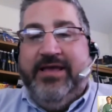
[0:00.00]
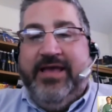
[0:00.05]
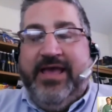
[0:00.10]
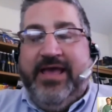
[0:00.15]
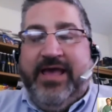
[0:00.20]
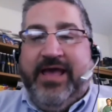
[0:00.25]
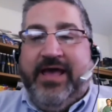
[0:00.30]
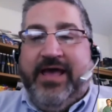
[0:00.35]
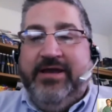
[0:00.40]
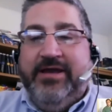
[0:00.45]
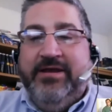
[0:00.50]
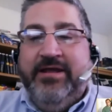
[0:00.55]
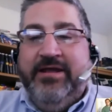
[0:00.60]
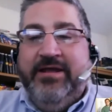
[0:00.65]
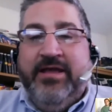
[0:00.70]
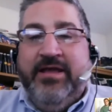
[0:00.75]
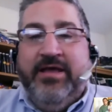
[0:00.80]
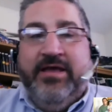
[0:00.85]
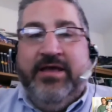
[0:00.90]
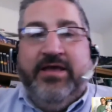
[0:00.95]
And
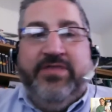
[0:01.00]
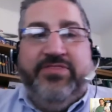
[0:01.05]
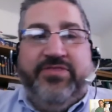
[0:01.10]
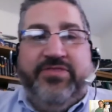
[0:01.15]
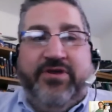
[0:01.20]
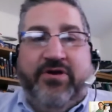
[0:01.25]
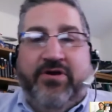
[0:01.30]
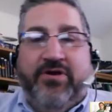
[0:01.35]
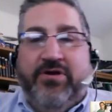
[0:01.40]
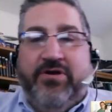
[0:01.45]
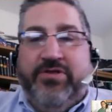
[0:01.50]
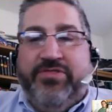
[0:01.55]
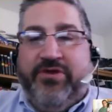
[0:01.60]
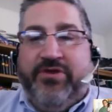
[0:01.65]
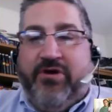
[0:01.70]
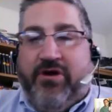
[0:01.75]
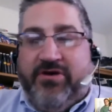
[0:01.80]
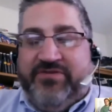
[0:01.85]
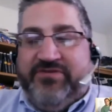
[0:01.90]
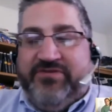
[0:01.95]
there
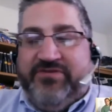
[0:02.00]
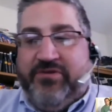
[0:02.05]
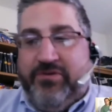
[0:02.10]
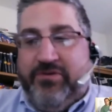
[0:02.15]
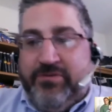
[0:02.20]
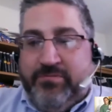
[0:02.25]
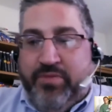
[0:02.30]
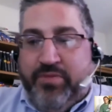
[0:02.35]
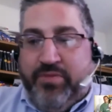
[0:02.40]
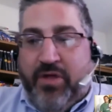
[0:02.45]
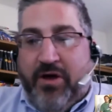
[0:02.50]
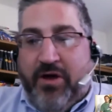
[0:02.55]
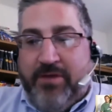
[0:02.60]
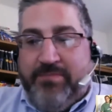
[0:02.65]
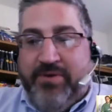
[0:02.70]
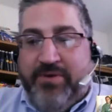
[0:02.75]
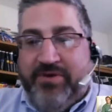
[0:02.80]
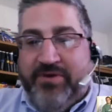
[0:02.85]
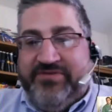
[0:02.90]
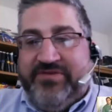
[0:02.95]
are certain blog
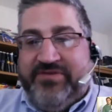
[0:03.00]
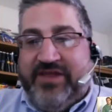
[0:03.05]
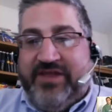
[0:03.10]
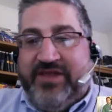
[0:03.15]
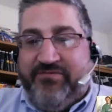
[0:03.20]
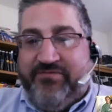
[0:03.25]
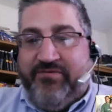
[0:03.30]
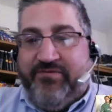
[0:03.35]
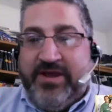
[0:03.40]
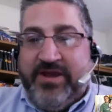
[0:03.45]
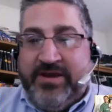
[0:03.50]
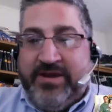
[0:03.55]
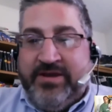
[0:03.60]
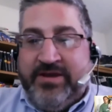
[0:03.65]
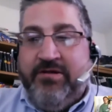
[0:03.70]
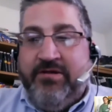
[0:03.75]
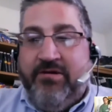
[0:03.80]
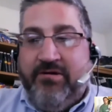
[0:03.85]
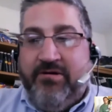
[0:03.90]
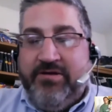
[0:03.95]
posts that I've
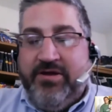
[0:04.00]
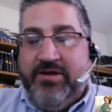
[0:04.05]
written,